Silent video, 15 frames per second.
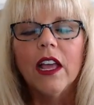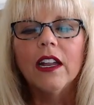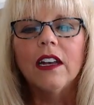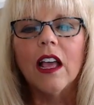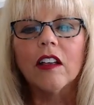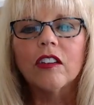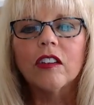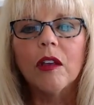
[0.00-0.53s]

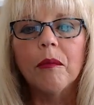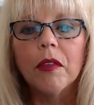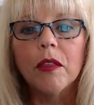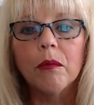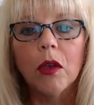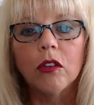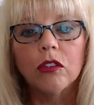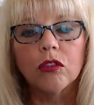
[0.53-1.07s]
Now, some of the
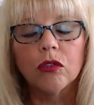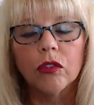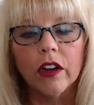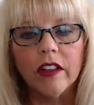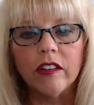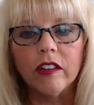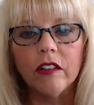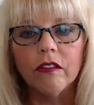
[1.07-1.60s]
most
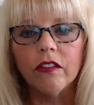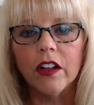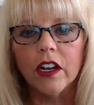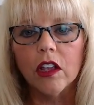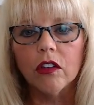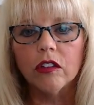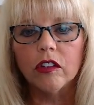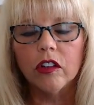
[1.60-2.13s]
recent
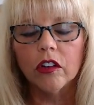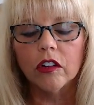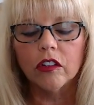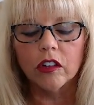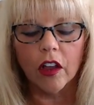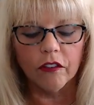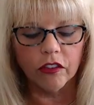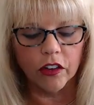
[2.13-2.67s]
video
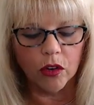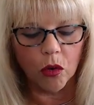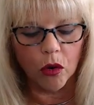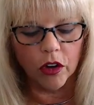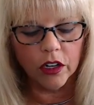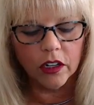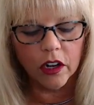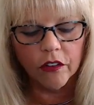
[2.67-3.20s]
series I've
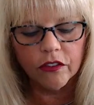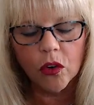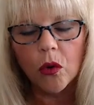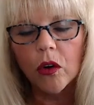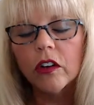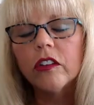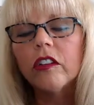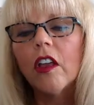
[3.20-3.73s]
recorded, of
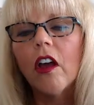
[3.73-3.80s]
course,